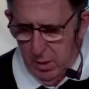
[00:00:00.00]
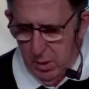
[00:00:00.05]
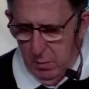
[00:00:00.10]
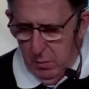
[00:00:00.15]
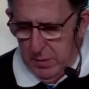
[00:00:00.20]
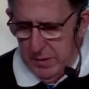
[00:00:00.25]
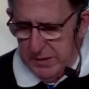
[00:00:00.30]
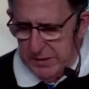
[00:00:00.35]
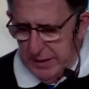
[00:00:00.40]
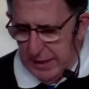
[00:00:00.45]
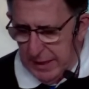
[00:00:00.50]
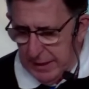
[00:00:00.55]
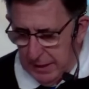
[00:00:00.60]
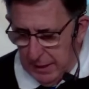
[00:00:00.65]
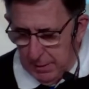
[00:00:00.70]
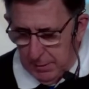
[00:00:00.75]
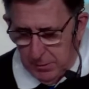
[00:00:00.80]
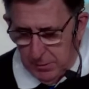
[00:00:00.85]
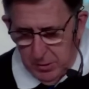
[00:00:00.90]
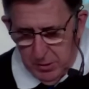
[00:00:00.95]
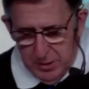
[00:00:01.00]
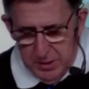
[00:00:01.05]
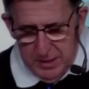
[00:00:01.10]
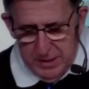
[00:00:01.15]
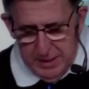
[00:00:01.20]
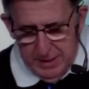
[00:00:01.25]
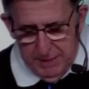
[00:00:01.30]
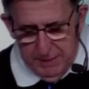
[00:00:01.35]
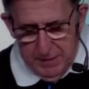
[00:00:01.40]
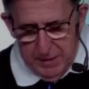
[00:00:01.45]
When the Cyclops couldn't
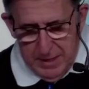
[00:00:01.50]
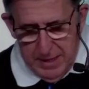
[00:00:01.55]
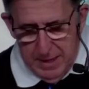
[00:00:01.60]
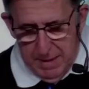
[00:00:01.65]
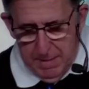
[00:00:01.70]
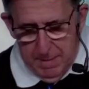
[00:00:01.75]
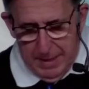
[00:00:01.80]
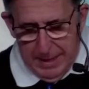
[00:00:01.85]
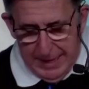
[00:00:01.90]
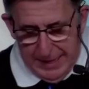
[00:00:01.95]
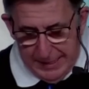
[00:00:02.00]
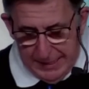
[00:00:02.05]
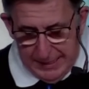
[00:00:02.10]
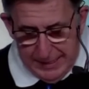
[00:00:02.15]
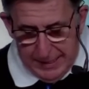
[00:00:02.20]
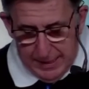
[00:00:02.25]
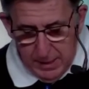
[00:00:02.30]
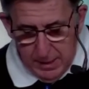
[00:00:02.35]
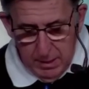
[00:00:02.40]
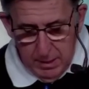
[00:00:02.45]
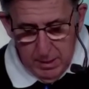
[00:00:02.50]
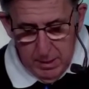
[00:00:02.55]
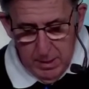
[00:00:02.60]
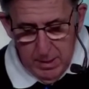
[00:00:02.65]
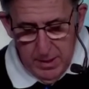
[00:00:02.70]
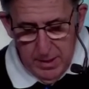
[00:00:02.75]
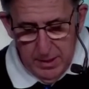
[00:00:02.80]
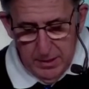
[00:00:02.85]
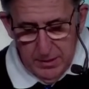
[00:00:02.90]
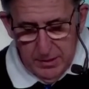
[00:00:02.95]
even name any,
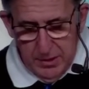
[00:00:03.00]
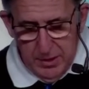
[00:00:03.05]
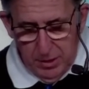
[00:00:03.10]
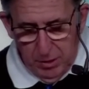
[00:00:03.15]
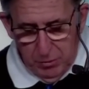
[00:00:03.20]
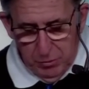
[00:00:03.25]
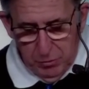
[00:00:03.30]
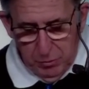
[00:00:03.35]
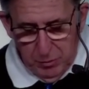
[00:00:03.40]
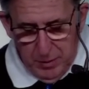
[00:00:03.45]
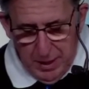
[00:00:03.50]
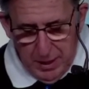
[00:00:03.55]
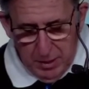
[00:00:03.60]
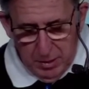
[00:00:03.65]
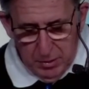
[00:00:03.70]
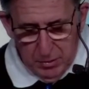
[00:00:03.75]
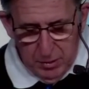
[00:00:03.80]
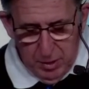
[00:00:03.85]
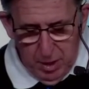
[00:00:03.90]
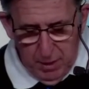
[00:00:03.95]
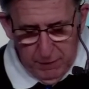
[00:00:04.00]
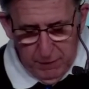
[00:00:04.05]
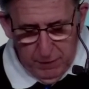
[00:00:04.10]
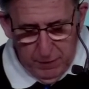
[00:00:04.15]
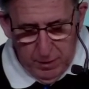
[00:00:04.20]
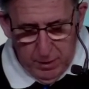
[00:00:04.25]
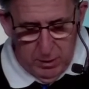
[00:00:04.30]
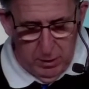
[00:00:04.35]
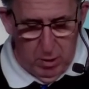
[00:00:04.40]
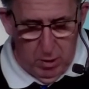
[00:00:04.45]
Daryl rattled off
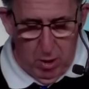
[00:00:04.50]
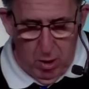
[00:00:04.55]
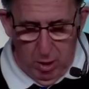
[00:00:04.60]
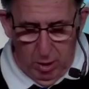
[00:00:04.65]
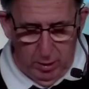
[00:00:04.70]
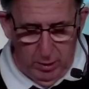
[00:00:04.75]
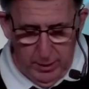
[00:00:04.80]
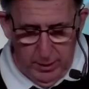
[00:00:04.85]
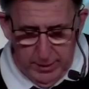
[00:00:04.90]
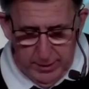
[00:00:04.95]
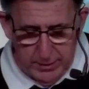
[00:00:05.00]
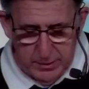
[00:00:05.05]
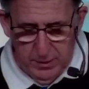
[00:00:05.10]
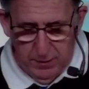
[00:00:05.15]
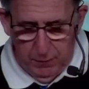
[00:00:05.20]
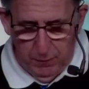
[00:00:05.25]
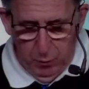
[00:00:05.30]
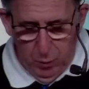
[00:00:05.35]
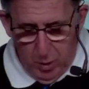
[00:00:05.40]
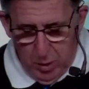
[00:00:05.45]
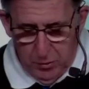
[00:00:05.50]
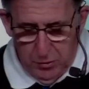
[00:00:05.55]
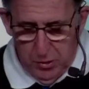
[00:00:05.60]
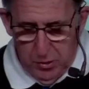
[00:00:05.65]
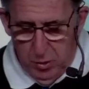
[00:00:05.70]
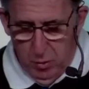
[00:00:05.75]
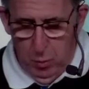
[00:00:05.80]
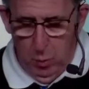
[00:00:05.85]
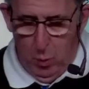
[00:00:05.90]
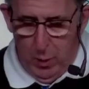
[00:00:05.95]
a long list of
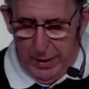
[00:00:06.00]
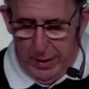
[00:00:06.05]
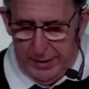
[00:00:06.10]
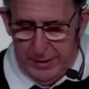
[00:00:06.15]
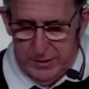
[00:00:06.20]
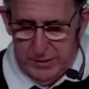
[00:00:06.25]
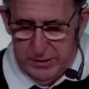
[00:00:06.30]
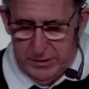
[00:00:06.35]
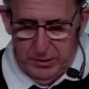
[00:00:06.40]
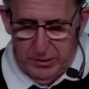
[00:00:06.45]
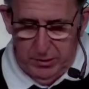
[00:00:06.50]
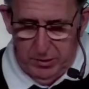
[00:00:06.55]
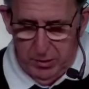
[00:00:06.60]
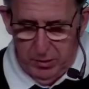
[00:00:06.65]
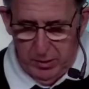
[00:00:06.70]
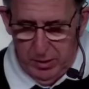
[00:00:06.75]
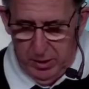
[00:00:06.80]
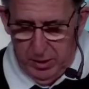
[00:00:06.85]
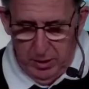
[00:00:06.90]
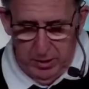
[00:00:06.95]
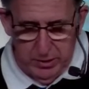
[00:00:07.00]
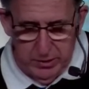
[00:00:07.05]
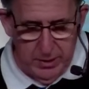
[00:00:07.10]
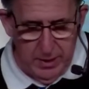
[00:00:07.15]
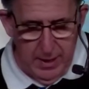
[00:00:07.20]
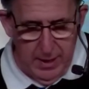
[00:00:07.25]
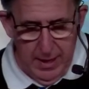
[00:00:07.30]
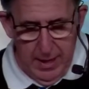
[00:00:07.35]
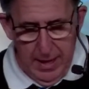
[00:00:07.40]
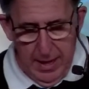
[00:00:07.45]
well-known white serial killers
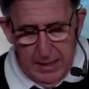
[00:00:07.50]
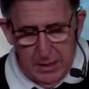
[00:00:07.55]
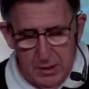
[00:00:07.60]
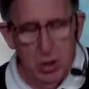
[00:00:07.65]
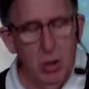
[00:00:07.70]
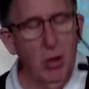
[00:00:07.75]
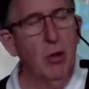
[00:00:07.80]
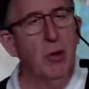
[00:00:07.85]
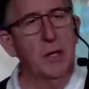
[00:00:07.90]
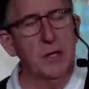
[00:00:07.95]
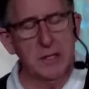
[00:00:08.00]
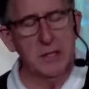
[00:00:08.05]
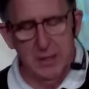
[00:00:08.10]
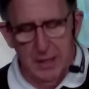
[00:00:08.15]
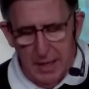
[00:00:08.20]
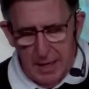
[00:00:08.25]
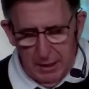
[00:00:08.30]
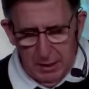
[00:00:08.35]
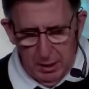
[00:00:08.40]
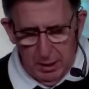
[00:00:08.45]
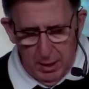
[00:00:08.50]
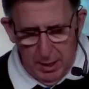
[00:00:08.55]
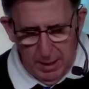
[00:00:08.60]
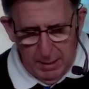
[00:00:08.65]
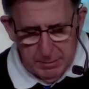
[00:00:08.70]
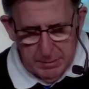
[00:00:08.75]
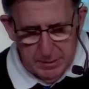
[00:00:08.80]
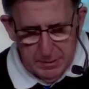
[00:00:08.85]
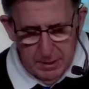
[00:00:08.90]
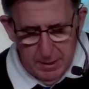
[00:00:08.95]
and told the
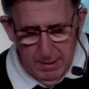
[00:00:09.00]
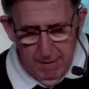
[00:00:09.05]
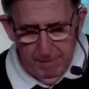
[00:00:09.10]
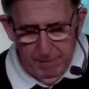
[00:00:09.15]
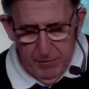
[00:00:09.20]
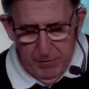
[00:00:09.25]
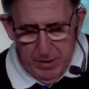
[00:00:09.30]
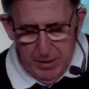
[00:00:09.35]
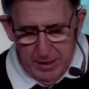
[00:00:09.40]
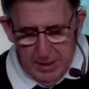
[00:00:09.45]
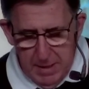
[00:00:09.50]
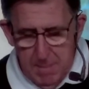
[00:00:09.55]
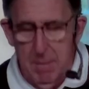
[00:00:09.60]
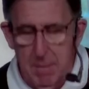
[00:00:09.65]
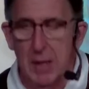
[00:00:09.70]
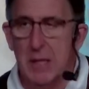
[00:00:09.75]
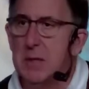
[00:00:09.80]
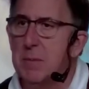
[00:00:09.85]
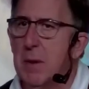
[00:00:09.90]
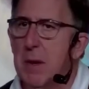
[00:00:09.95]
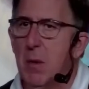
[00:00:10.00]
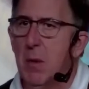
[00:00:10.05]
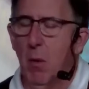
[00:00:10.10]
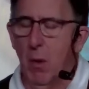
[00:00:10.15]
Cyclops that he must be